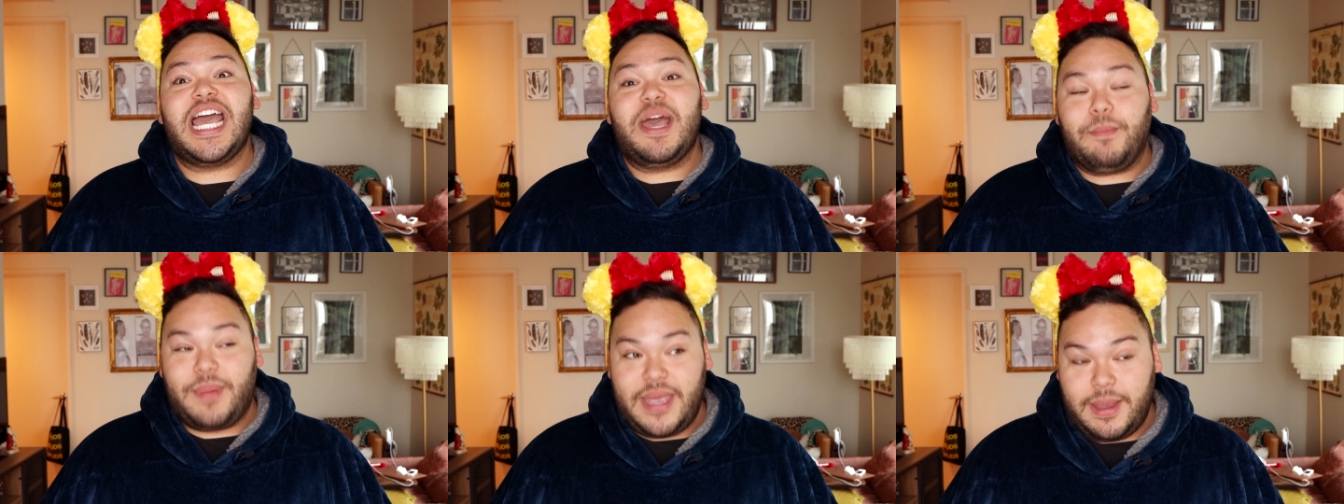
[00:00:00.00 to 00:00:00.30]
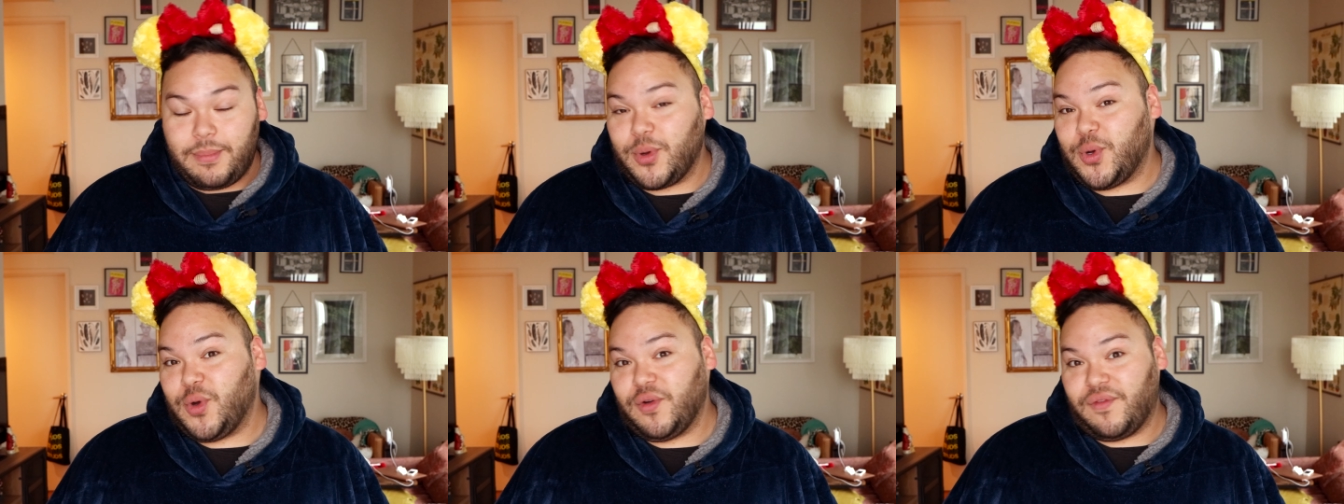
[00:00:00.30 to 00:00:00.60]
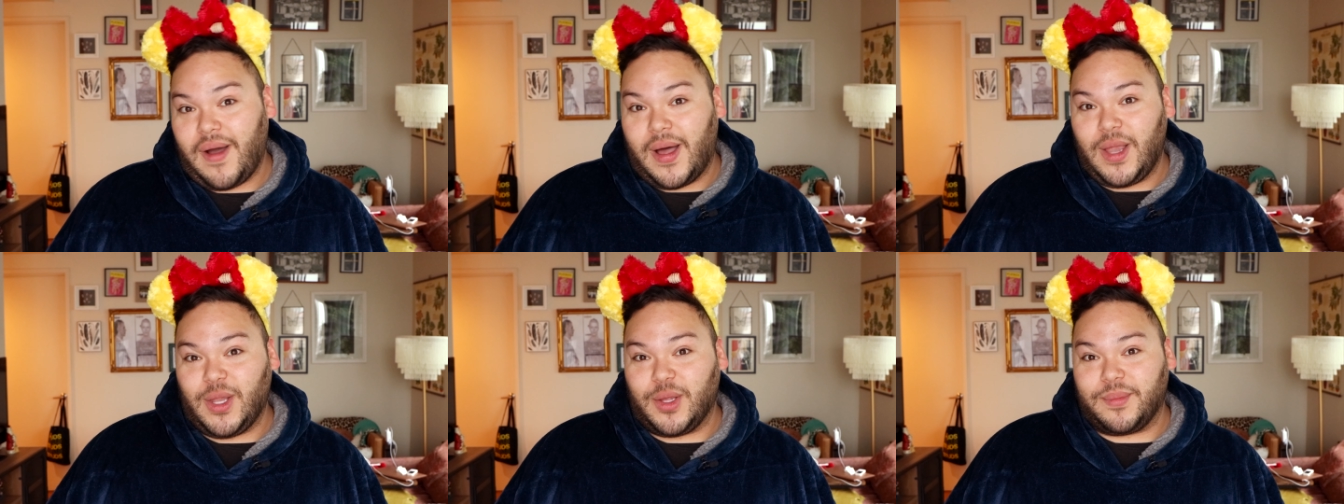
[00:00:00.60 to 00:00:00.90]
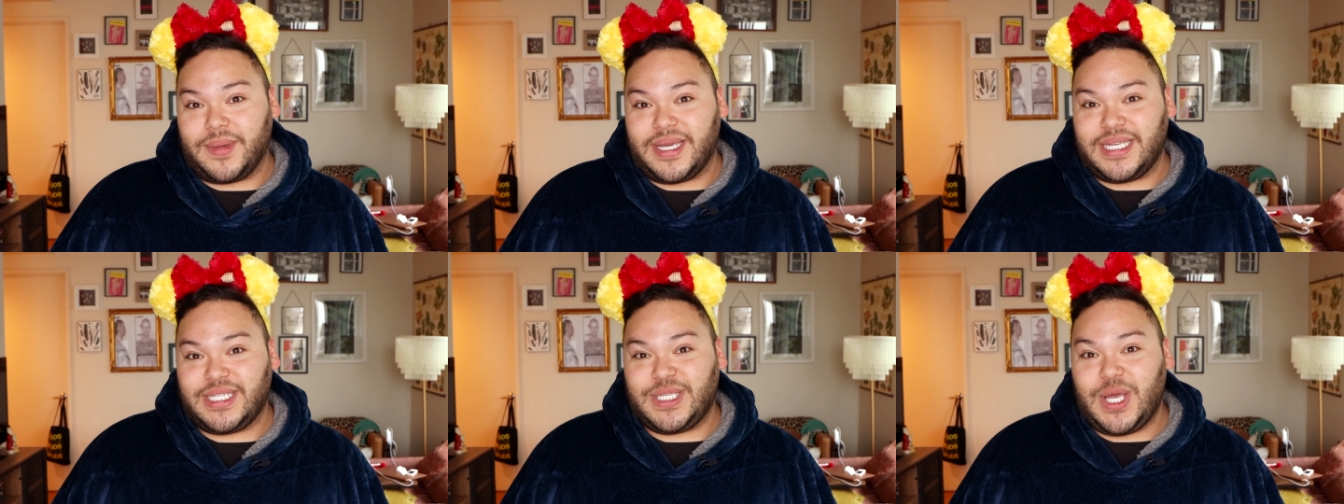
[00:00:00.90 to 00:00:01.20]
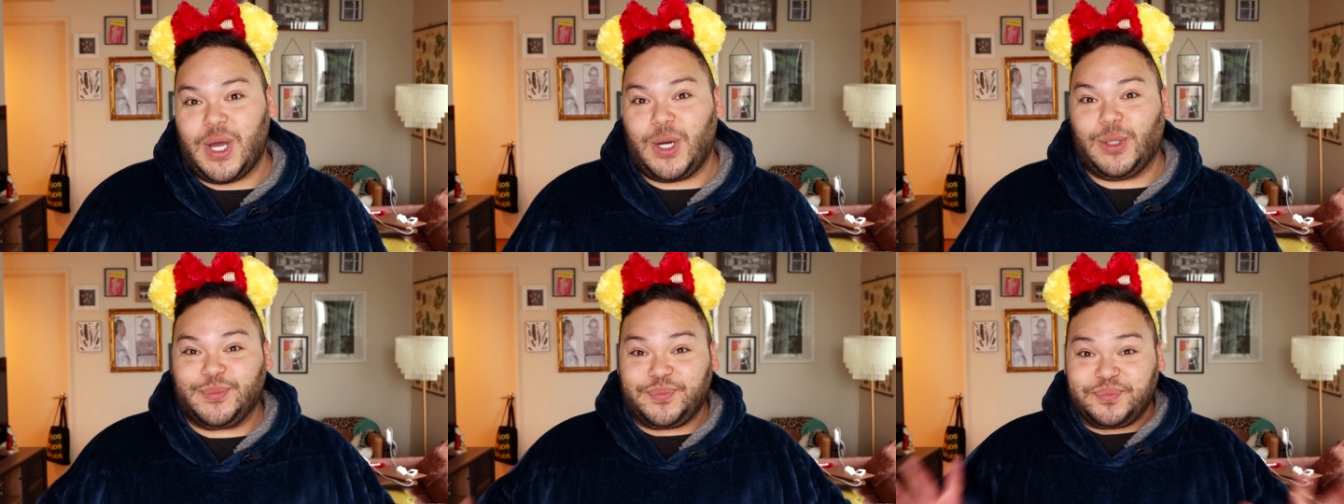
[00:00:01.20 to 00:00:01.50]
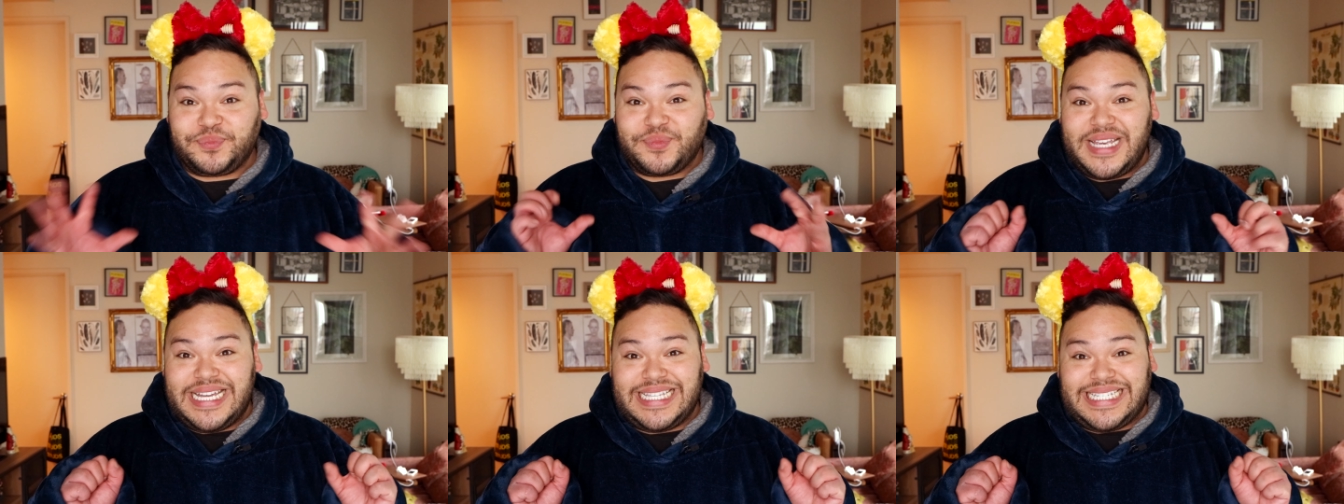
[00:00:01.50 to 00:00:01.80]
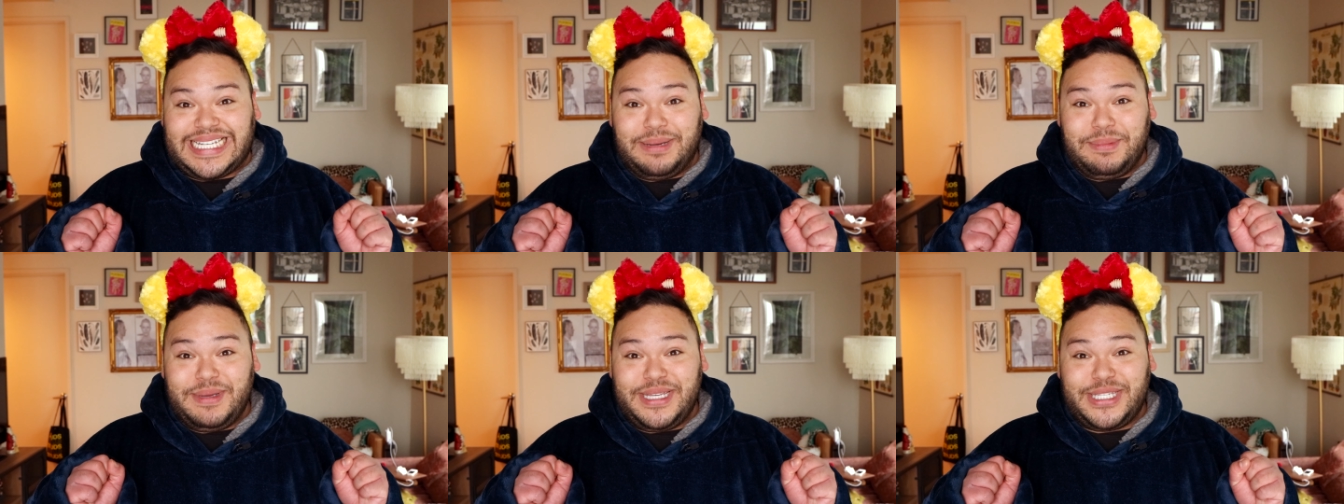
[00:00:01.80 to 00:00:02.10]
people who follow me. So
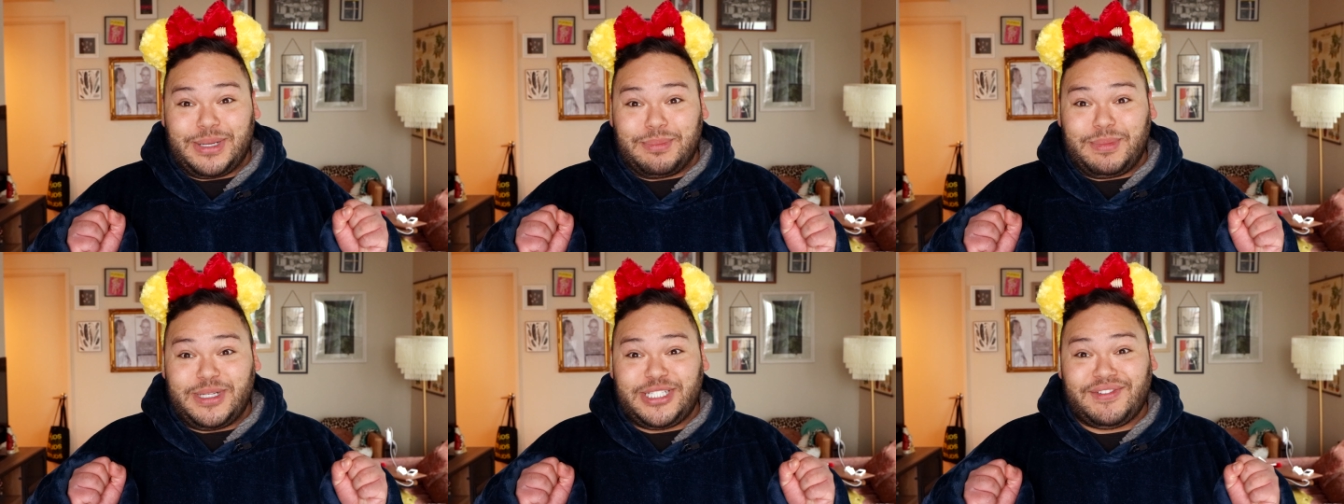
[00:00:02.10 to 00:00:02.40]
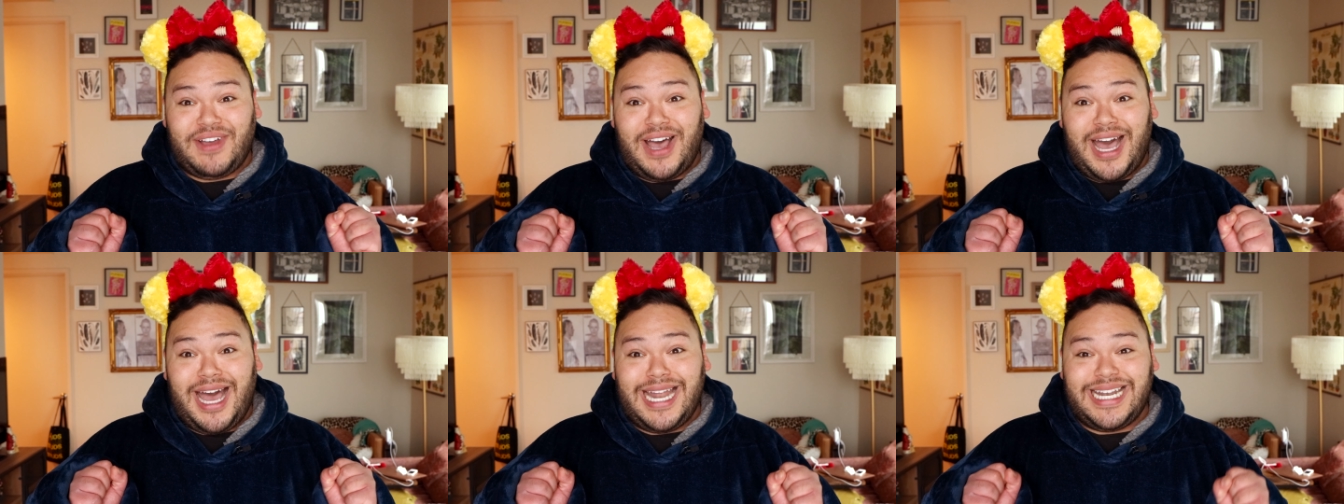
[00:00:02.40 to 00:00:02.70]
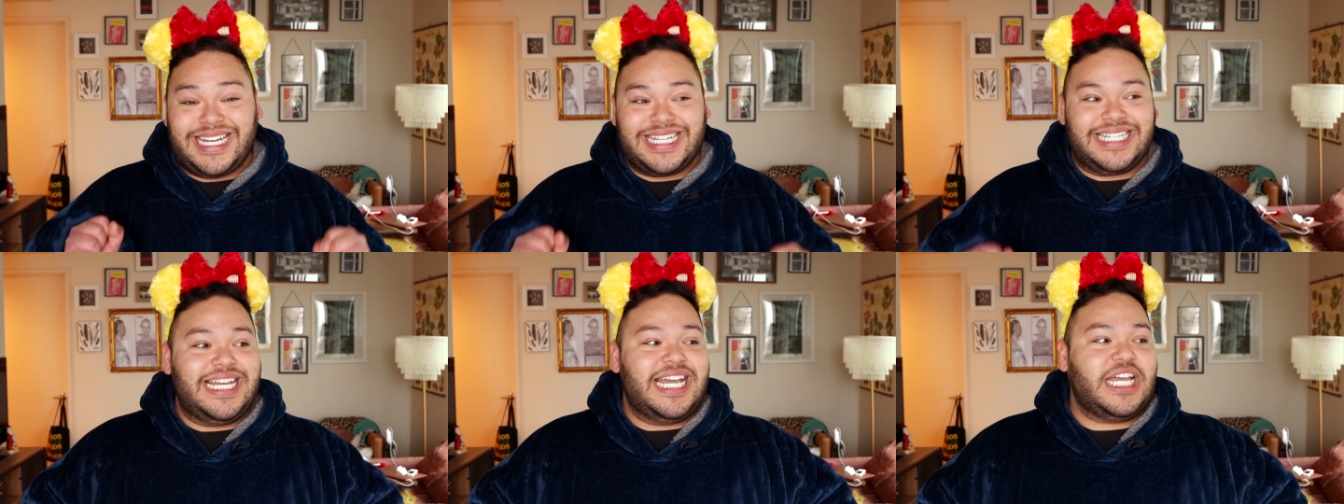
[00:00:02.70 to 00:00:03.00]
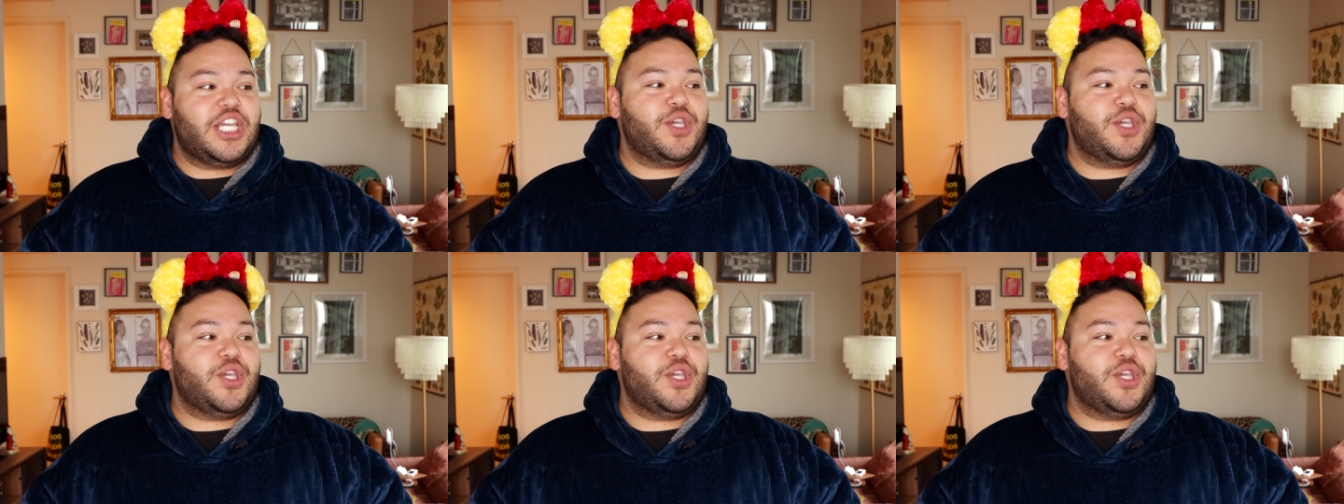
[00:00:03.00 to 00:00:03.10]
it's going to be so much fun.